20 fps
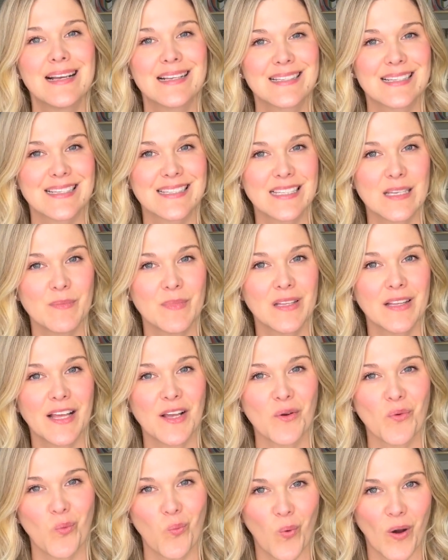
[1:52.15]
to
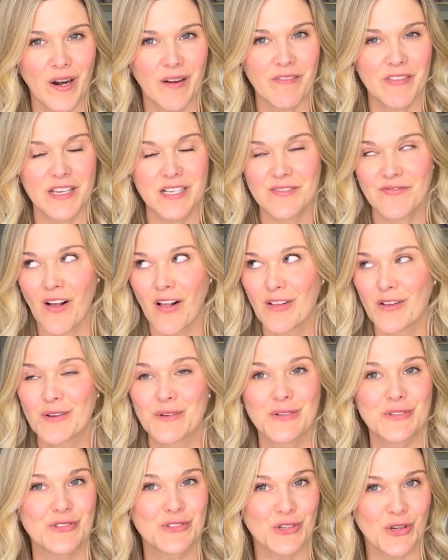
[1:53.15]
stimulate one of these
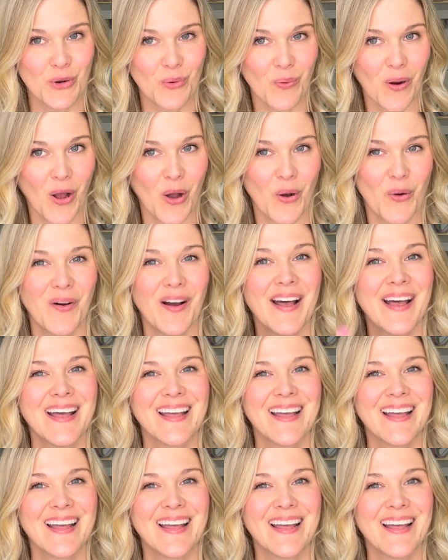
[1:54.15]
follicles to grow.